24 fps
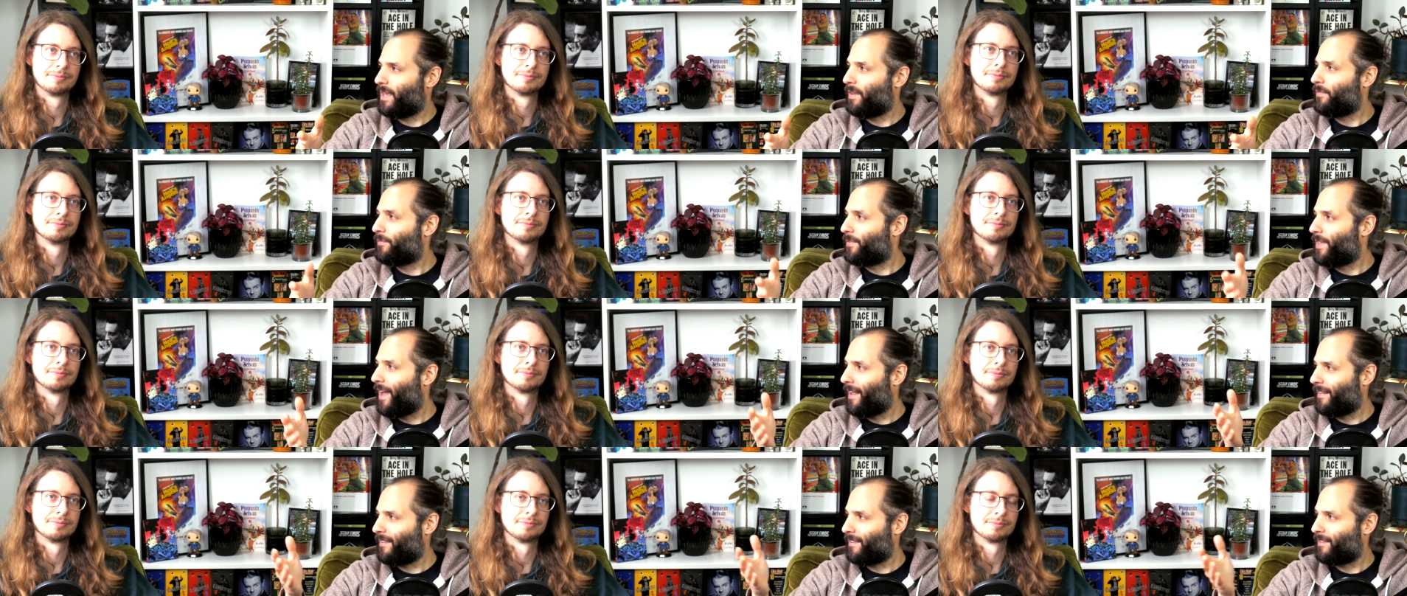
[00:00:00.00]
Speaker 1: if
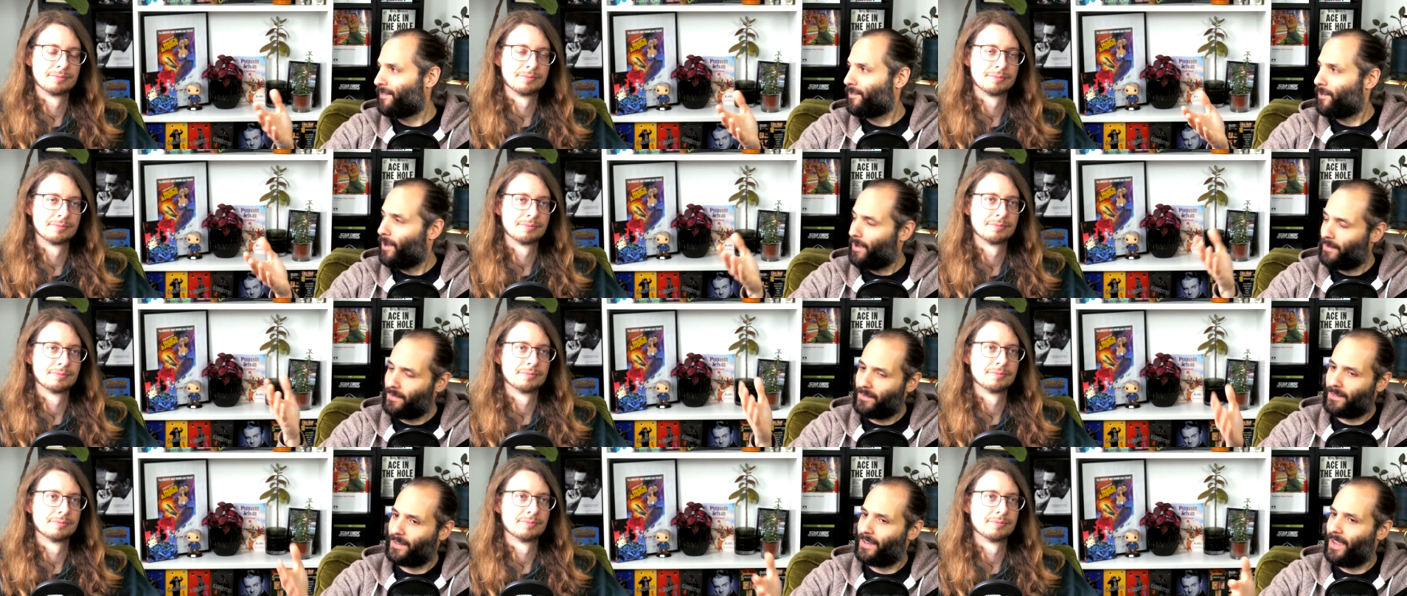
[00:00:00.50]
that's
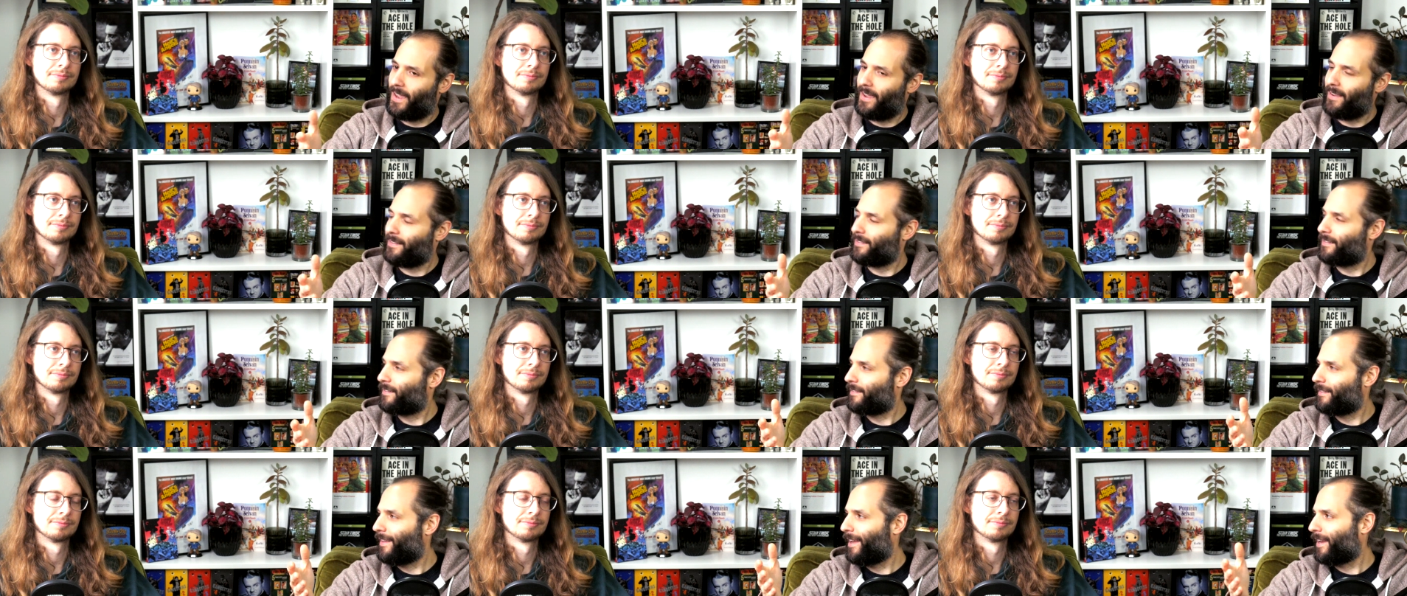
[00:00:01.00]
not the
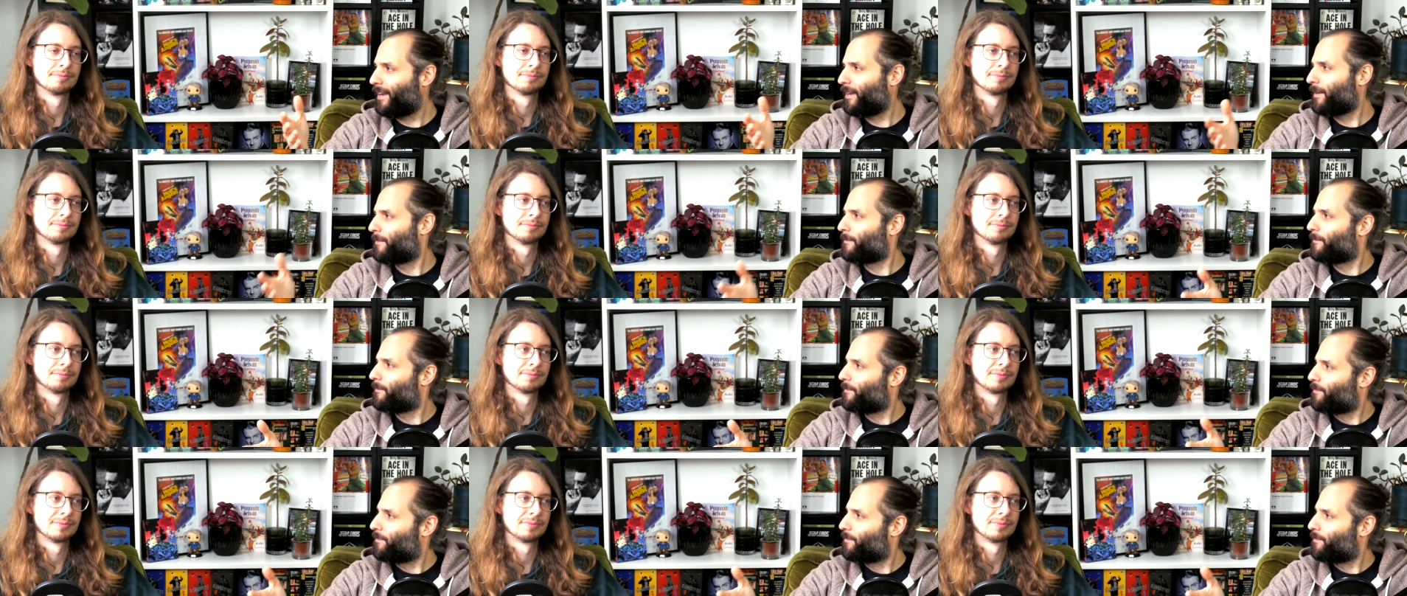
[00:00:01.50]
case, it's like.